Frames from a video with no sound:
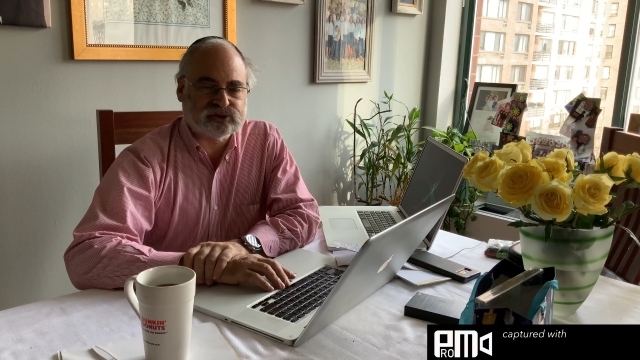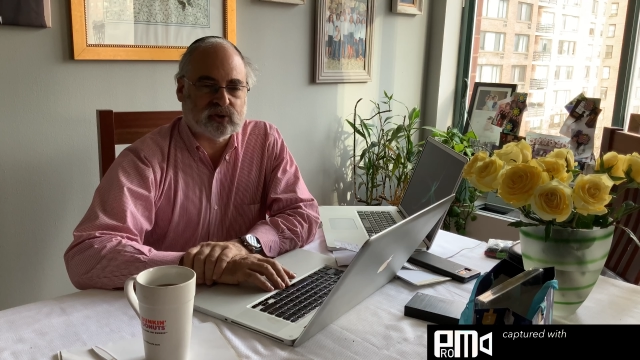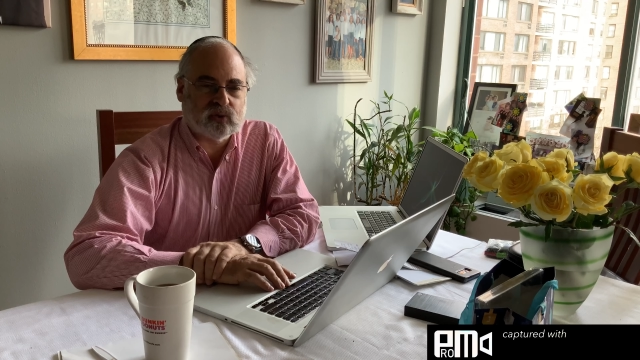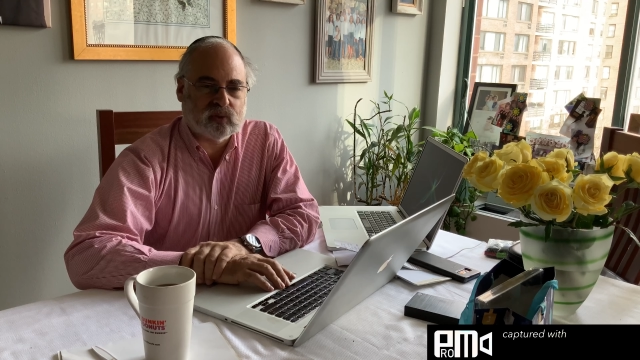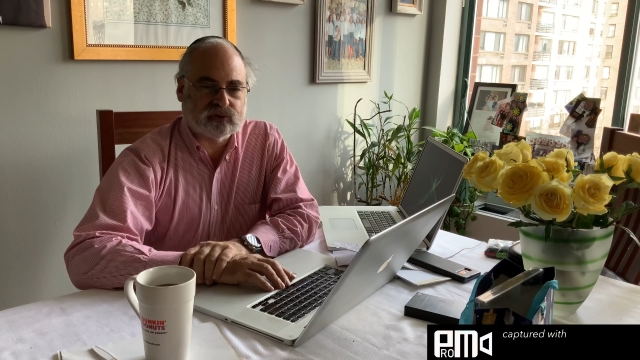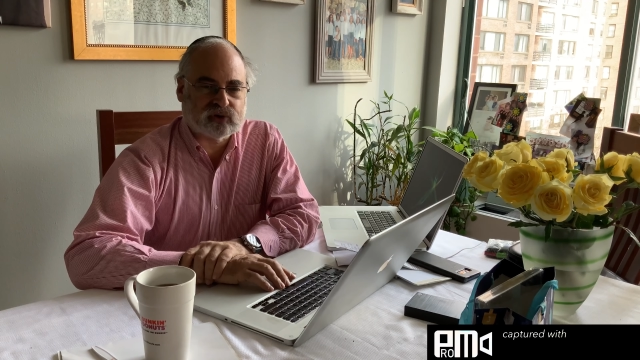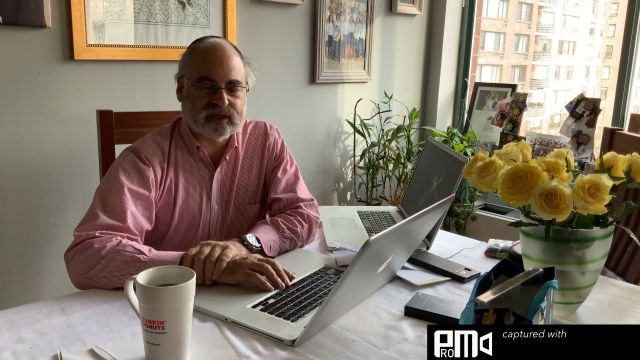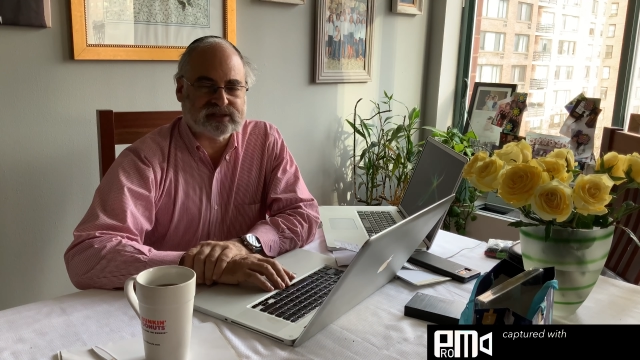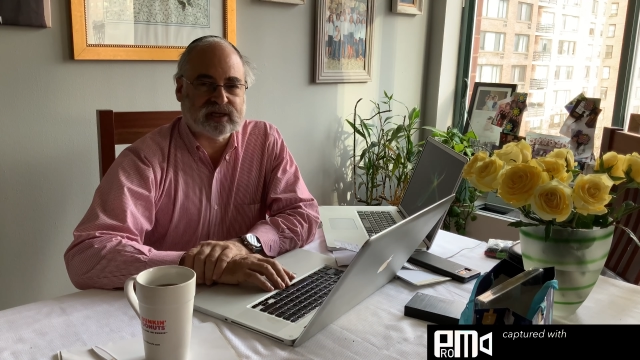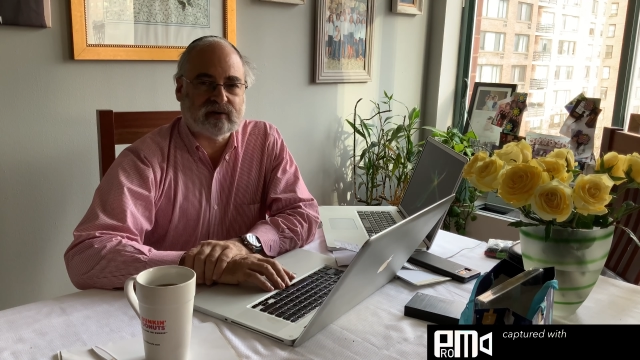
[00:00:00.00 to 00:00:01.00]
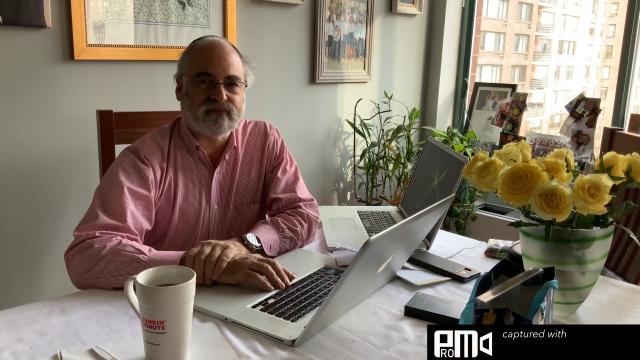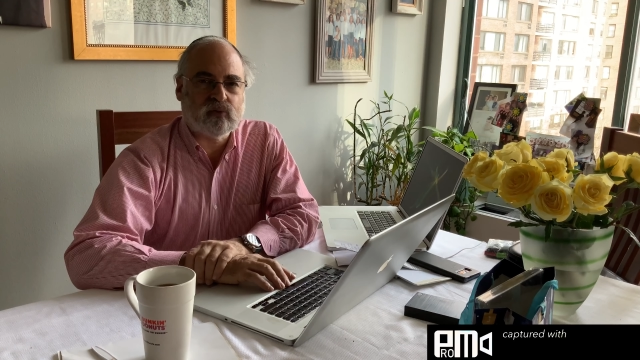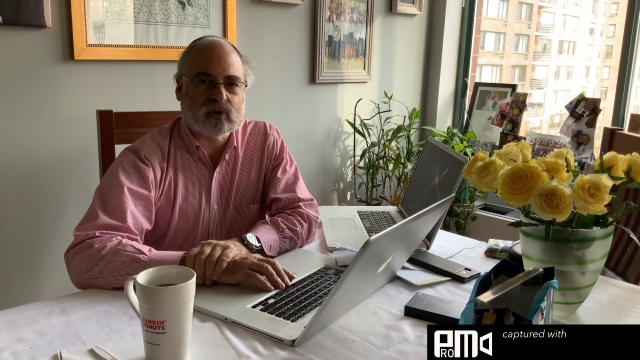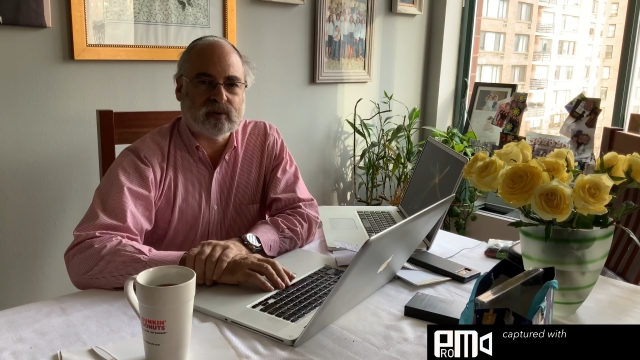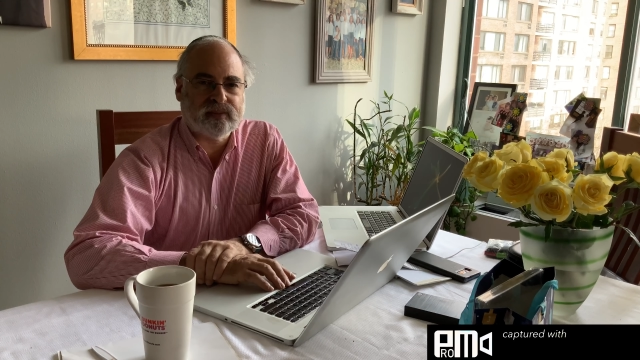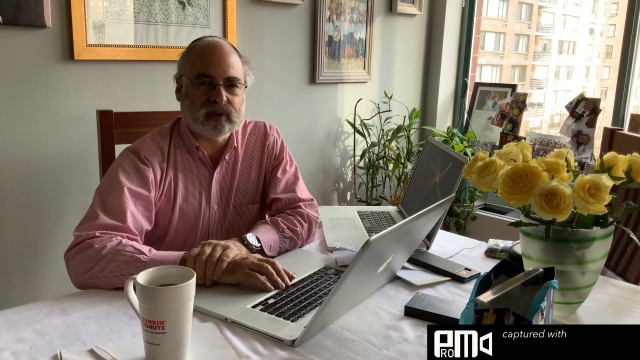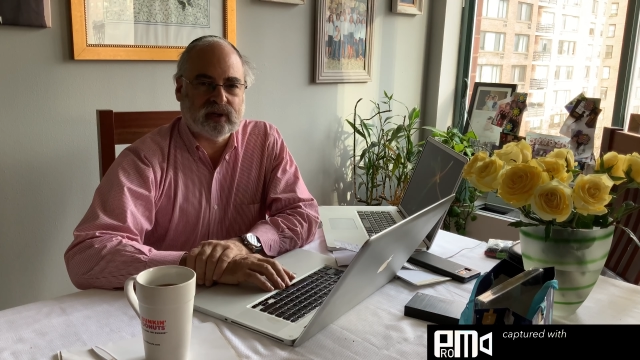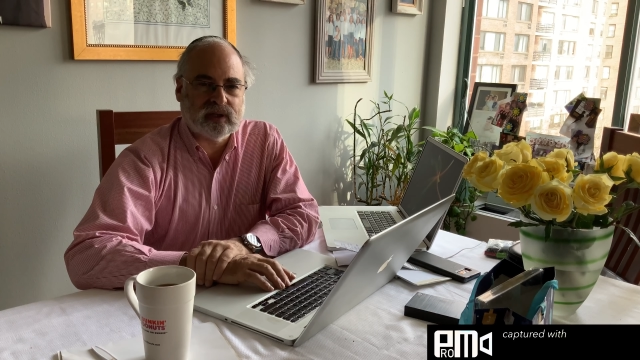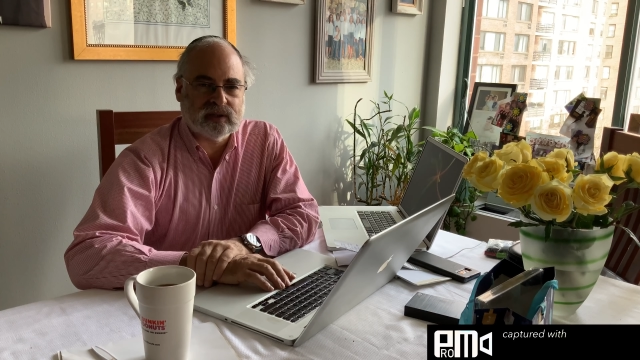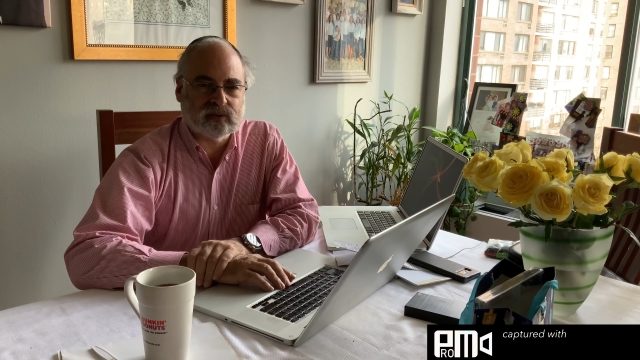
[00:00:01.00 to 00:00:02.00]
So I'll try to set a forum
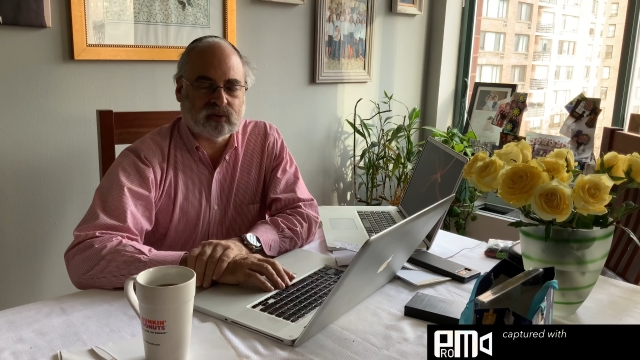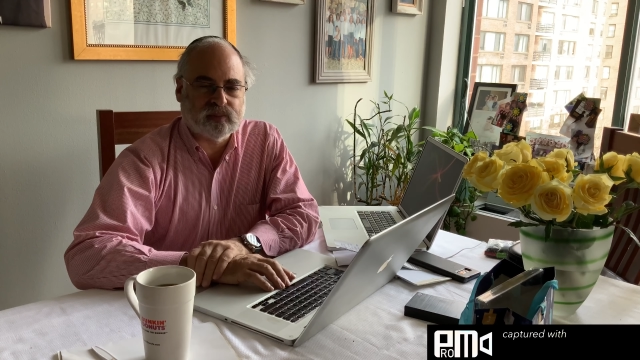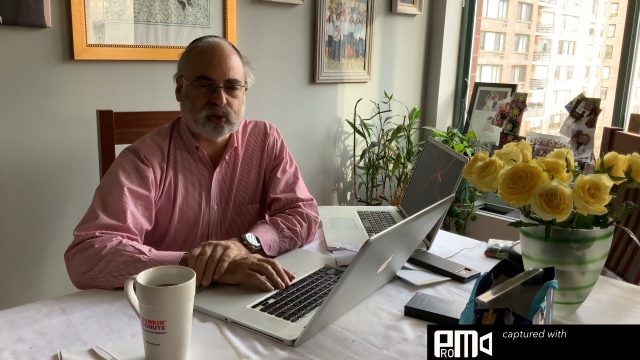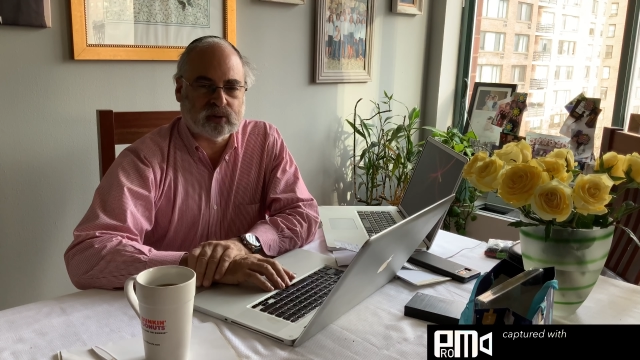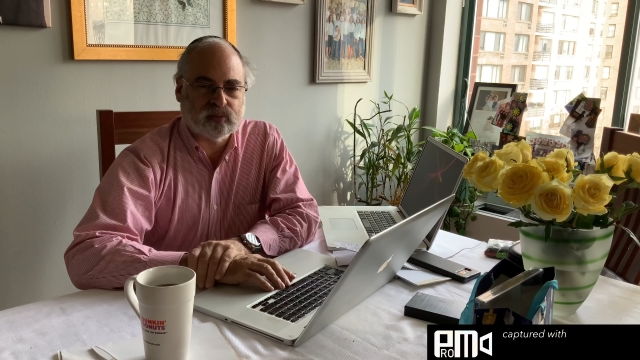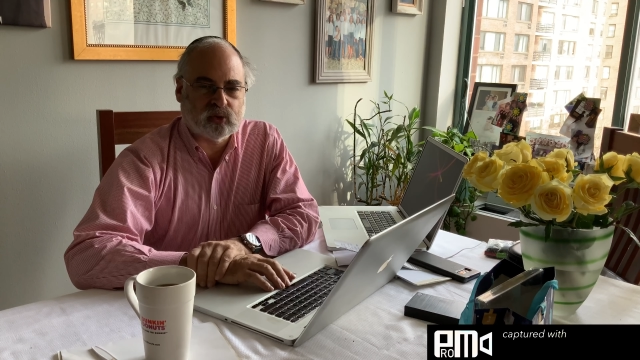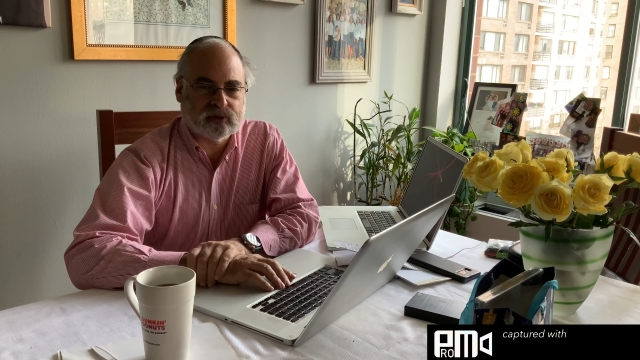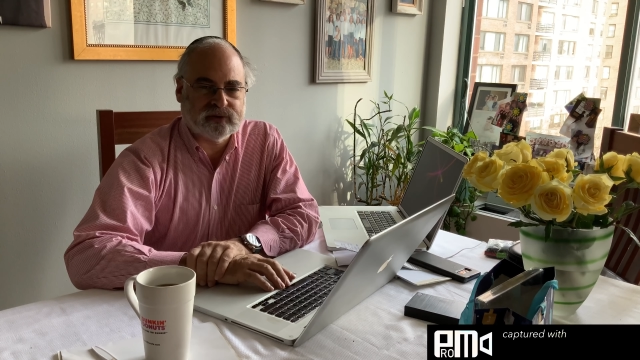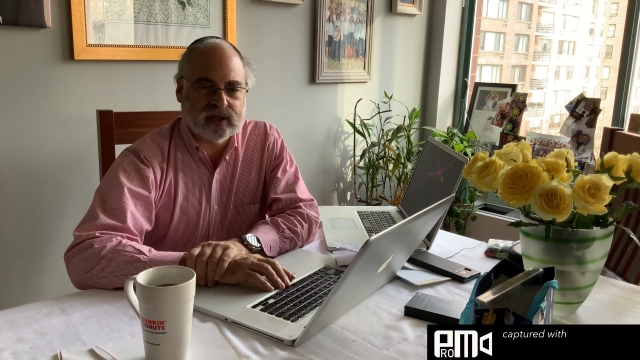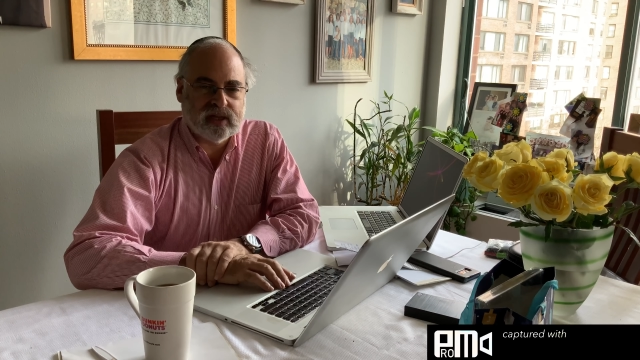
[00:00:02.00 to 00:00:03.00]
or a bulletin board